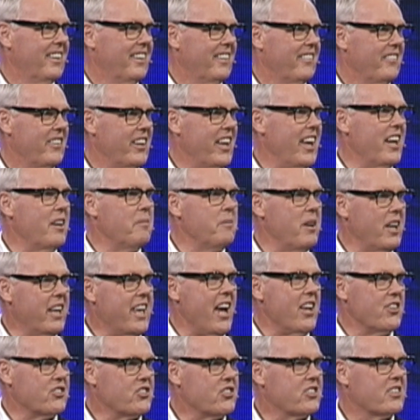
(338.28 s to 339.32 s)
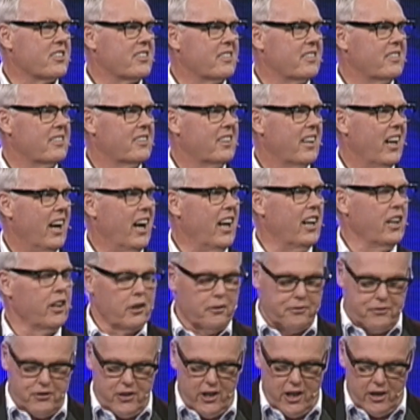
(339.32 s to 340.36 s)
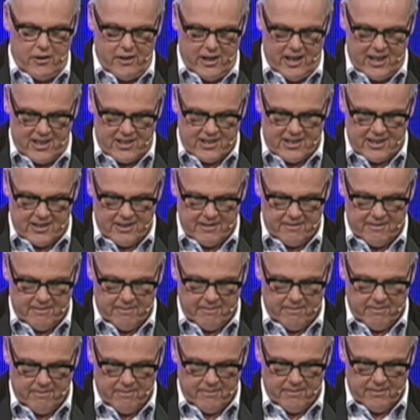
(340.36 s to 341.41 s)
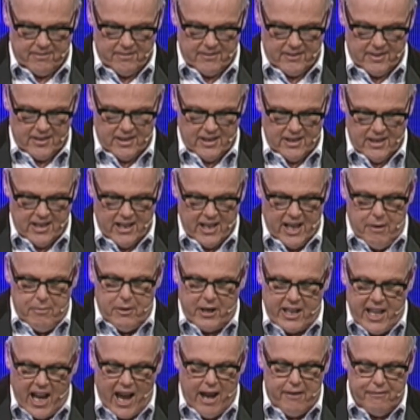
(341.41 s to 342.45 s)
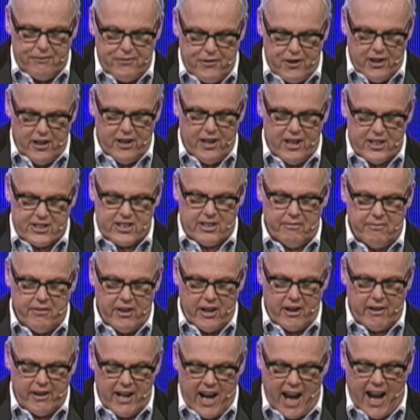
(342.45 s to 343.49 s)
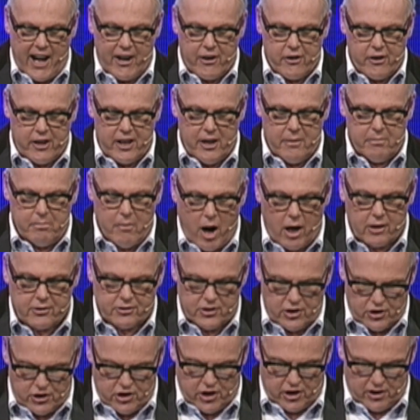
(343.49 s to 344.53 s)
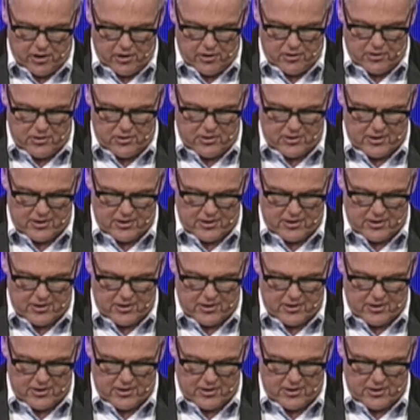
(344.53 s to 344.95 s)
the enemy gets a little furious. He became furious and very angry and mocked the Jews.